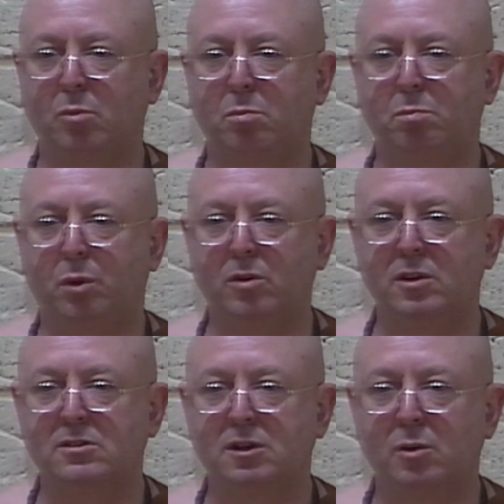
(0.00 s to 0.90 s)
body
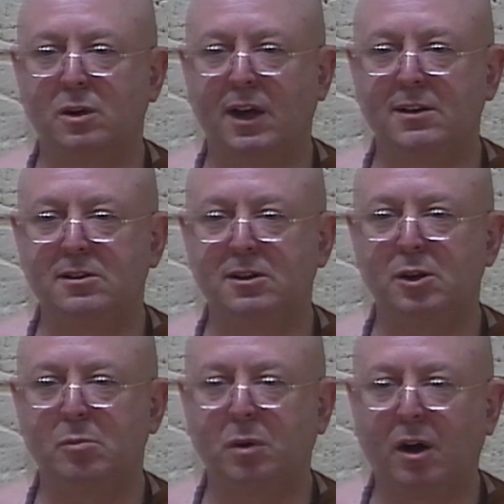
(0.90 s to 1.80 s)
is located in
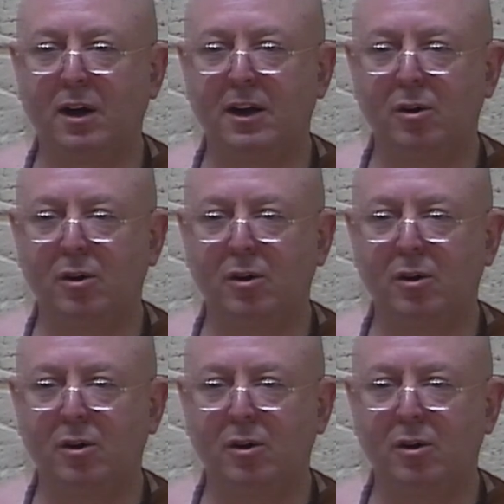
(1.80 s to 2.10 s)
the mind,